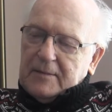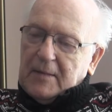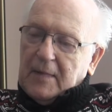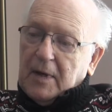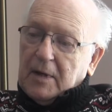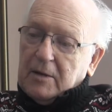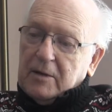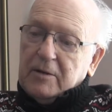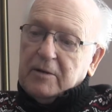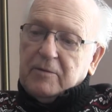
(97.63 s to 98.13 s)

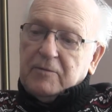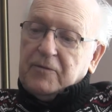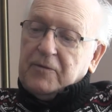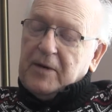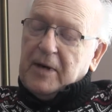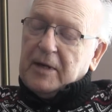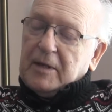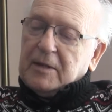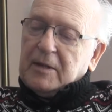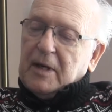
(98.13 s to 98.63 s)
In
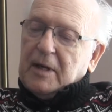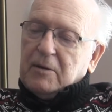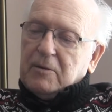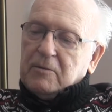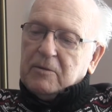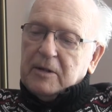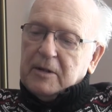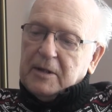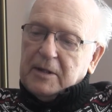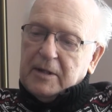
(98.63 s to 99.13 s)
fact, I
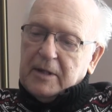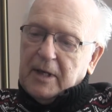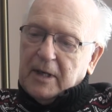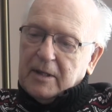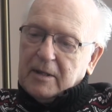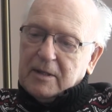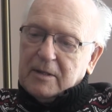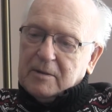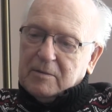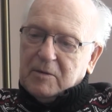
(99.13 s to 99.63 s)
really
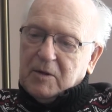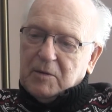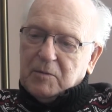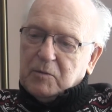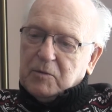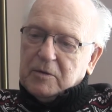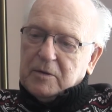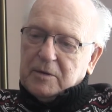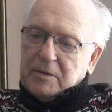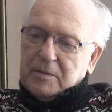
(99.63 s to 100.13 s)
can't come
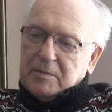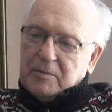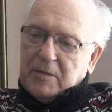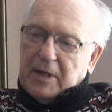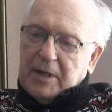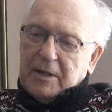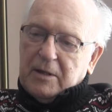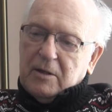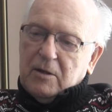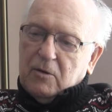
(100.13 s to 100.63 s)
up with them.
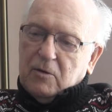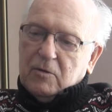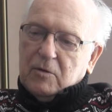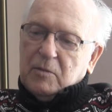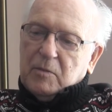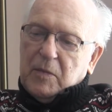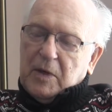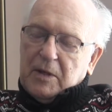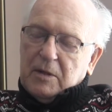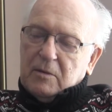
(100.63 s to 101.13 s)
I
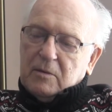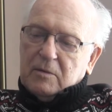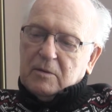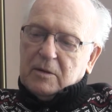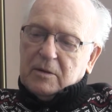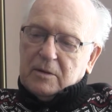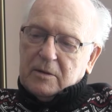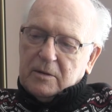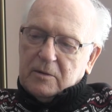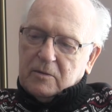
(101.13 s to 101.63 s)
know about
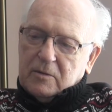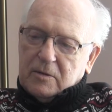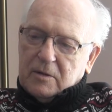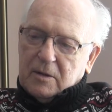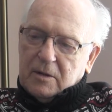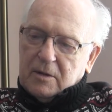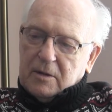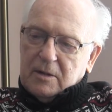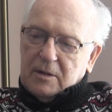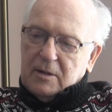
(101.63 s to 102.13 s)
where they
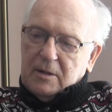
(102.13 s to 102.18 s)
were.